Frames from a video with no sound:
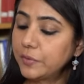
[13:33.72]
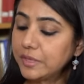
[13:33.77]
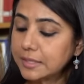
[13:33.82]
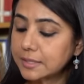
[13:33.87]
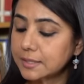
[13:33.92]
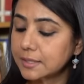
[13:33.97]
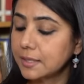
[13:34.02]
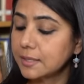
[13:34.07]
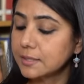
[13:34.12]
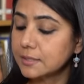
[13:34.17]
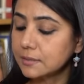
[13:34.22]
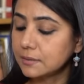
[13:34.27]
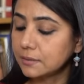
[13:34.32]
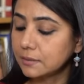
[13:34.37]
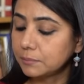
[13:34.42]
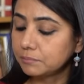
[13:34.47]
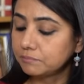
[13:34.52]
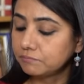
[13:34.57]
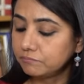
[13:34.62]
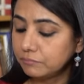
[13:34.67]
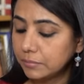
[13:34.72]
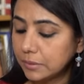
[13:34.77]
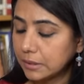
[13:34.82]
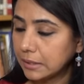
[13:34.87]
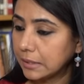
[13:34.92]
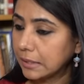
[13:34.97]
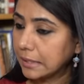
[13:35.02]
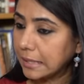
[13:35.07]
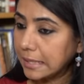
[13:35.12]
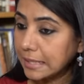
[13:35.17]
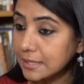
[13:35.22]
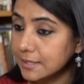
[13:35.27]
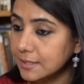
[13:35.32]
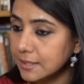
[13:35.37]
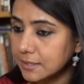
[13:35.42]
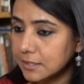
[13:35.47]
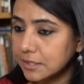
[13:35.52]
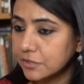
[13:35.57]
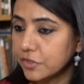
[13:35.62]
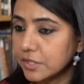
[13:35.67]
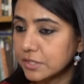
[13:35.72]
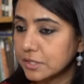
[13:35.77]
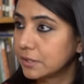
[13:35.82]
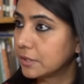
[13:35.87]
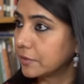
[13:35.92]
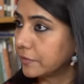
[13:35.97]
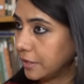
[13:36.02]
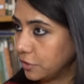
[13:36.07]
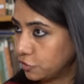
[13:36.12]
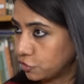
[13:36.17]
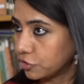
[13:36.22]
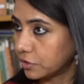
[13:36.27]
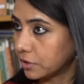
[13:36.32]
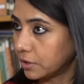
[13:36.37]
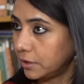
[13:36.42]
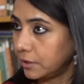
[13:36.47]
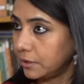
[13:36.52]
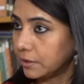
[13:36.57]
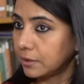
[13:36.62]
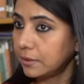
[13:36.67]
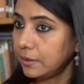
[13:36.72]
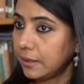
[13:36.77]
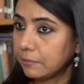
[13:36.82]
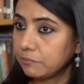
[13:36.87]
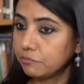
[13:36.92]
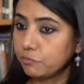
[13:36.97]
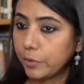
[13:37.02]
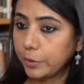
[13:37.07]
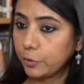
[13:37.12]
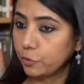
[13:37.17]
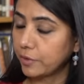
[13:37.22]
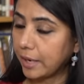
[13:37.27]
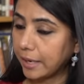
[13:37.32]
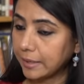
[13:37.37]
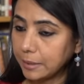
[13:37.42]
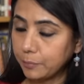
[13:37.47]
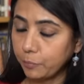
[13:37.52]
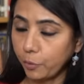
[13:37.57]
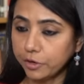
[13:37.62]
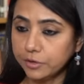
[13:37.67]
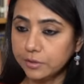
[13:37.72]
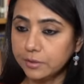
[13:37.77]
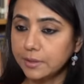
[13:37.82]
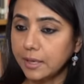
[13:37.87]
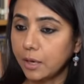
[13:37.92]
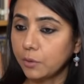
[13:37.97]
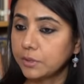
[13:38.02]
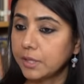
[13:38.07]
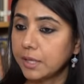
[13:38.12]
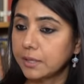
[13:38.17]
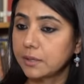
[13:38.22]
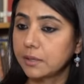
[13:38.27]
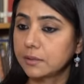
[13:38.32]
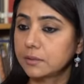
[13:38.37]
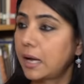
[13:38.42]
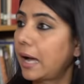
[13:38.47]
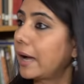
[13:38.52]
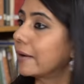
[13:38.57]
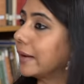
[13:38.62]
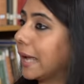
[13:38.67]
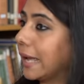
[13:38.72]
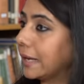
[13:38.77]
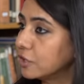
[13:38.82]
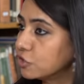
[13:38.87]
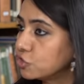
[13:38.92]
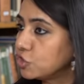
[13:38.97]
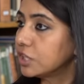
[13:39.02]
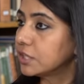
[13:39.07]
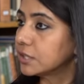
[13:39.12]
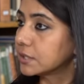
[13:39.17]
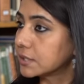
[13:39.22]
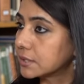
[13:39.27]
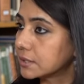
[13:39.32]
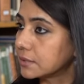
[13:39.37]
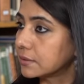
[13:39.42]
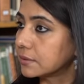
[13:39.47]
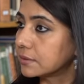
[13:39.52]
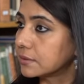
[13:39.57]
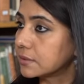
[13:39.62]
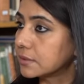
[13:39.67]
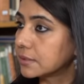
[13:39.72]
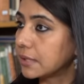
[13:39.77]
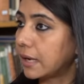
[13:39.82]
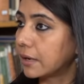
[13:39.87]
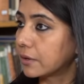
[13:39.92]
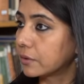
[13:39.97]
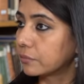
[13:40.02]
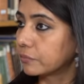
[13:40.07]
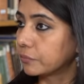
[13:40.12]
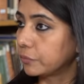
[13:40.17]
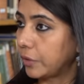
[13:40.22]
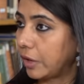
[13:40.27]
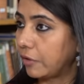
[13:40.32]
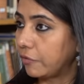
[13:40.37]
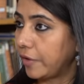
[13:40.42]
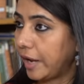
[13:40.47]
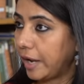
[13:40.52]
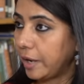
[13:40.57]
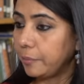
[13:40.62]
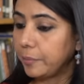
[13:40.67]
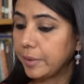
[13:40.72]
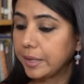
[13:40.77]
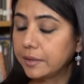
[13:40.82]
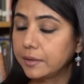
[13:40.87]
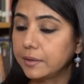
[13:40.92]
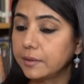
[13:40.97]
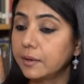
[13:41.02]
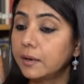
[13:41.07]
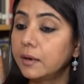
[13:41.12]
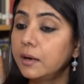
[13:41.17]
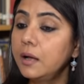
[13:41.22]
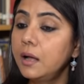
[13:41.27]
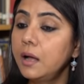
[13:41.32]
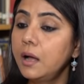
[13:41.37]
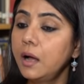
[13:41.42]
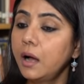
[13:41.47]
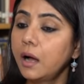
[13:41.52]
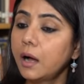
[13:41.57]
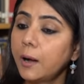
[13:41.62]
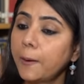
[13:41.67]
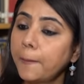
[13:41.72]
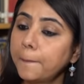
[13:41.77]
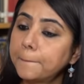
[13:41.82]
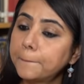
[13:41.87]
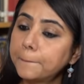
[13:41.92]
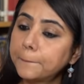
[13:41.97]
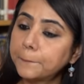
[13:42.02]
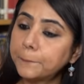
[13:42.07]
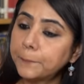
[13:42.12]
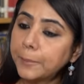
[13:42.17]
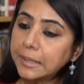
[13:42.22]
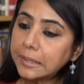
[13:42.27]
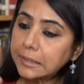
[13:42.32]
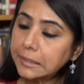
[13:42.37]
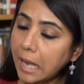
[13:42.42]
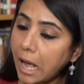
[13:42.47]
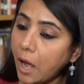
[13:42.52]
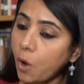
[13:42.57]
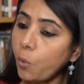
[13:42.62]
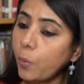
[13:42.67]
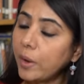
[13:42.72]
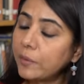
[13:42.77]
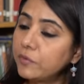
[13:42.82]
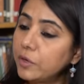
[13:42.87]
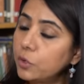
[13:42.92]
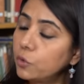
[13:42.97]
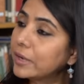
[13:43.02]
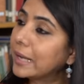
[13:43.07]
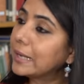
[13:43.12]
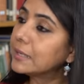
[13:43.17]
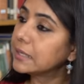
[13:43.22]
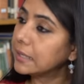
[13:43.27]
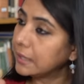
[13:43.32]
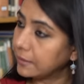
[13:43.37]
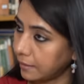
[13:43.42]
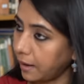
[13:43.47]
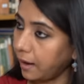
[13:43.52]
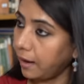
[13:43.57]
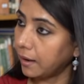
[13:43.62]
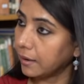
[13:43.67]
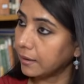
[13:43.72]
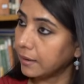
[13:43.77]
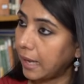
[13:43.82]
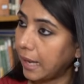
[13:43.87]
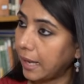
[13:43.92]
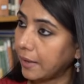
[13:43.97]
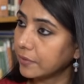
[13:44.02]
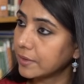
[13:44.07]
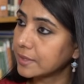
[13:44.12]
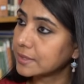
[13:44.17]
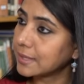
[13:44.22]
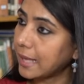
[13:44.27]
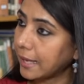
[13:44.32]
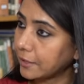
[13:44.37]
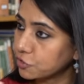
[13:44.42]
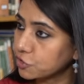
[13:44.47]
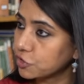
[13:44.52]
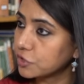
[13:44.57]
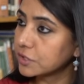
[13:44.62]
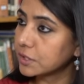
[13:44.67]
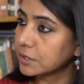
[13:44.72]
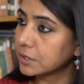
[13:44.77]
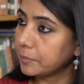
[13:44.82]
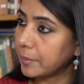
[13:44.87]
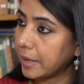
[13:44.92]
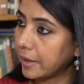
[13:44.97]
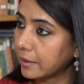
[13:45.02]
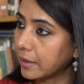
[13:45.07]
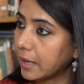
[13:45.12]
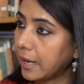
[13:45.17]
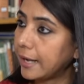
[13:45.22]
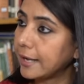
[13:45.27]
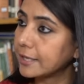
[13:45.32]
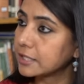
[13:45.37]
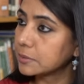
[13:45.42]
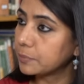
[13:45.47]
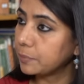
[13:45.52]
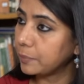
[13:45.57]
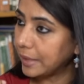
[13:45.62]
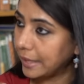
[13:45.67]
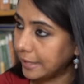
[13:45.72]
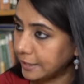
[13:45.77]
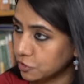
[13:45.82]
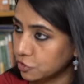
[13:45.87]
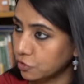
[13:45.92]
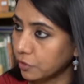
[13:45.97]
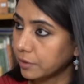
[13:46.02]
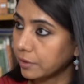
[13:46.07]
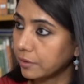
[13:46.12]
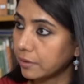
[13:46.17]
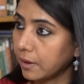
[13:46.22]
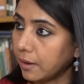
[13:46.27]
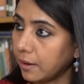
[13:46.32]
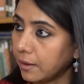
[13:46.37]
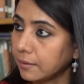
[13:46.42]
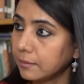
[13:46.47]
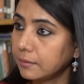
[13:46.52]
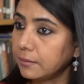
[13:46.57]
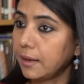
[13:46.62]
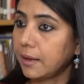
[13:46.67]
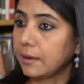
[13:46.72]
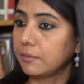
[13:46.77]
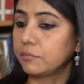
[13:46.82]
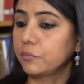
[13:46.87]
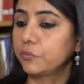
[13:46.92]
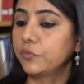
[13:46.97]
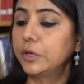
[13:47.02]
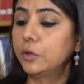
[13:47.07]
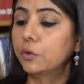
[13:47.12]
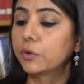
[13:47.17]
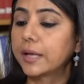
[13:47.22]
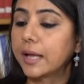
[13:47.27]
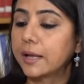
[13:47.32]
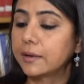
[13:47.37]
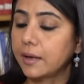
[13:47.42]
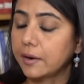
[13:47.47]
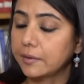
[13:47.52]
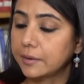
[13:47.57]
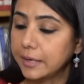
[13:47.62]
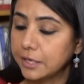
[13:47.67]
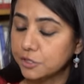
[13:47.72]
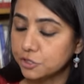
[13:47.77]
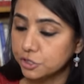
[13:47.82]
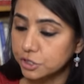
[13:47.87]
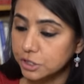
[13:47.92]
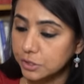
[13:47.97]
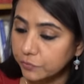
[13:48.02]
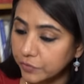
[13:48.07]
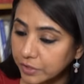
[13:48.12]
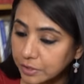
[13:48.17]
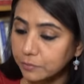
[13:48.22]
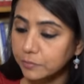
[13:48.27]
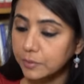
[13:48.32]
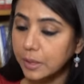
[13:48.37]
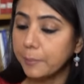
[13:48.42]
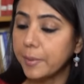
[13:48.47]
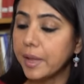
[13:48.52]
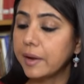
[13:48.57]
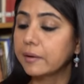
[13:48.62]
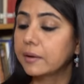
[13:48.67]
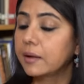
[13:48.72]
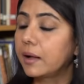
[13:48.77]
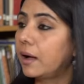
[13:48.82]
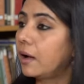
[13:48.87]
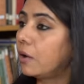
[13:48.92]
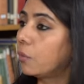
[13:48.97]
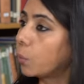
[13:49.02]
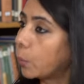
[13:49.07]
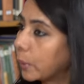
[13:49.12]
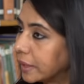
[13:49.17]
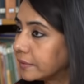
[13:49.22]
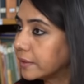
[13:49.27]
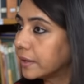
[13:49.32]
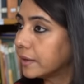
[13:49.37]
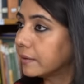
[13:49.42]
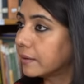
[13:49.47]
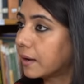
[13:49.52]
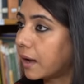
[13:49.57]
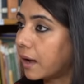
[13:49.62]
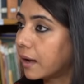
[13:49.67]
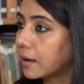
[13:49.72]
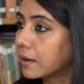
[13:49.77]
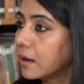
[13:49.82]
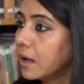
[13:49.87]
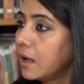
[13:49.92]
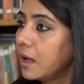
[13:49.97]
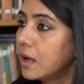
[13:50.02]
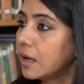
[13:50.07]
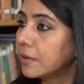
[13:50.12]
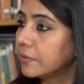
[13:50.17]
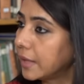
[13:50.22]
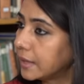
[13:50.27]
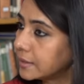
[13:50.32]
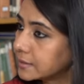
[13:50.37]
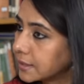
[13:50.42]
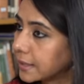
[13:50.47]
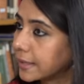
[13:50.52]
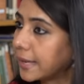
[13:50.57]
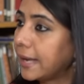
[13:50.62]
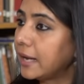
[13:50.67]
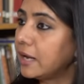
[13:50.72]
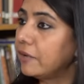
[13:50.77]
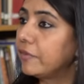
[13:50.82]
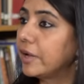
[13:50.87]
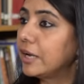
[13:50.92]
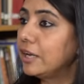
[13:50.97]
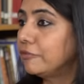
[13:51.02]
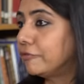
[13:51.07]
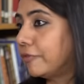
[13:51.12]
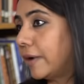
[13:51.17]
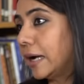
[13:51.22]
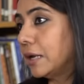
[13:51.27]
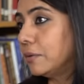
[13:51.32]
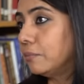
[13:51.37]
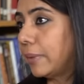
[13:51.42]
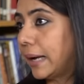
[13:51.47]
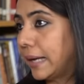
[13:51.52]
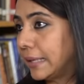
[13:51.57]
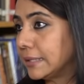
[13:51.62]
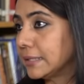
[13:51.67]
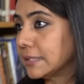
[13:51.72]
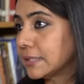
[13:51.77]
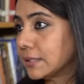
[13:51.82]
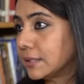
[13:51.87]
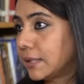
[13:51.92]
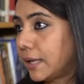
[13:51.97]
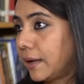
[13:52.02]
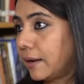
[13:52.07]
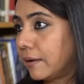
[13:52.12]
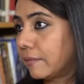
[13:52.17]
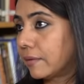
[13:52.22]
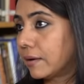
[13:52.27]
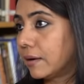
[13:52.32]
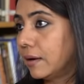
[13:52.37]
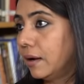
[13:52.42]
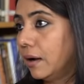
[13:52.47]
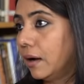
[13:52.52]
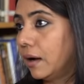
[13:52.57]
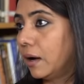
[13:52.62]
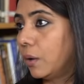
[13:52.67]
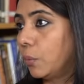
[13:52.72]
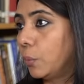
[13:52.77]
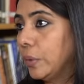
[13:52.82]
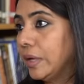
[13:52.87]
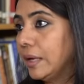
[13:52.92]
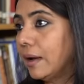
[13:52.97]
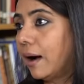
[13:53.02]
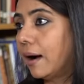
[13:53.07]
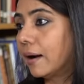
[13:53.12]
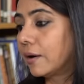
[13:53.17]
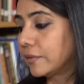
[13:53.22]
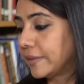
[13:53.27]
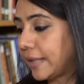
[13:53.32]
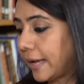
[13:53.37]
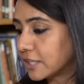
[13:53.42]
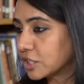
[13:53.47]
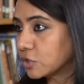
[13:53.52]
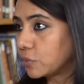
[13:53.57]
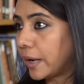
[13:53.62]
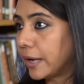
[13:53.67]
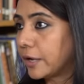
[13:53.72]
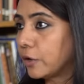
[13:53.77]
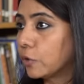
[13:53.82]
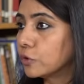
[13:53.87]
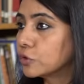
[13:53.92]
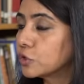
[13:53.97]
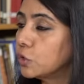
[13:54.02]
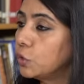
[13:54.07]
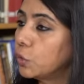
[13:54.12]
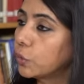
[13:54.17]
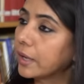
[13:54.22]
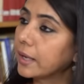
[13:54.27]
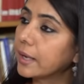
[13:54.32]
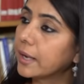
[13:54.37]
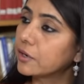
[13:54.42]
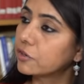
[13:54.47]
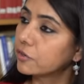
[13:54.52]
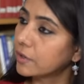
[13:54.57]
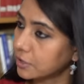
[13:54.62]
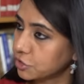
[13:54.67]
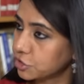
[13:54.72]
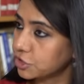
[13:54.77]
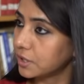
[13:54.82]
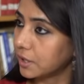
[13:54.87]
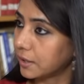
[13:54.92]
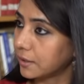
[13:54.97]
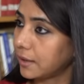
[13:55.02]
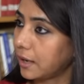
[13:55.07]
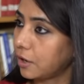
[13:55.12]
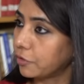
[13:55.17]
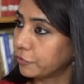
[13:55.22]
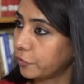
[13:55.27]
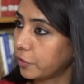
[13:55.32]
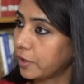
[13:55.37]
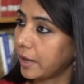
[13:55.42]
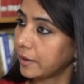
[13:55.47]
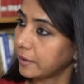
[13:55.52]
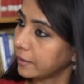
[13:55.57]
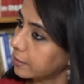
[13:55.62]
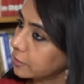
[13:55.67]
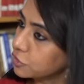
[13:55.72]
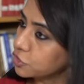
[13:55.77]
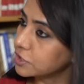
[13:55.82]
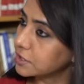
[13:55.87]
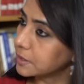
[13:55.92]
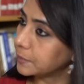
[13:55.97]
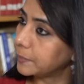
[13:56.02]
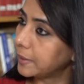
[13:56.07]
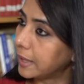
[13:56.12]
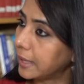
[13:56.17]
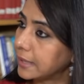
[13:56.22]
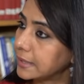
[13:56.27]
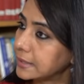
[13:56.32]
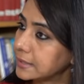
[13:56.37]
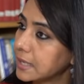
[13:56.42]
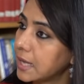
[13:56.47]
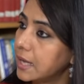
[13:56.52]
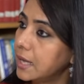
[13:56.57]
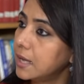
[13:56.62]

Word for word: we discussed India's interest in the region earlier, and you rightly pointed out that our energy concerns are very big here. But now when we look at Iran and the sanctions that America has placed on Iran, we look at our relationship with America, with Iran, there is again a very fine balance there. That's why also looking at Russia now for our energy supplies.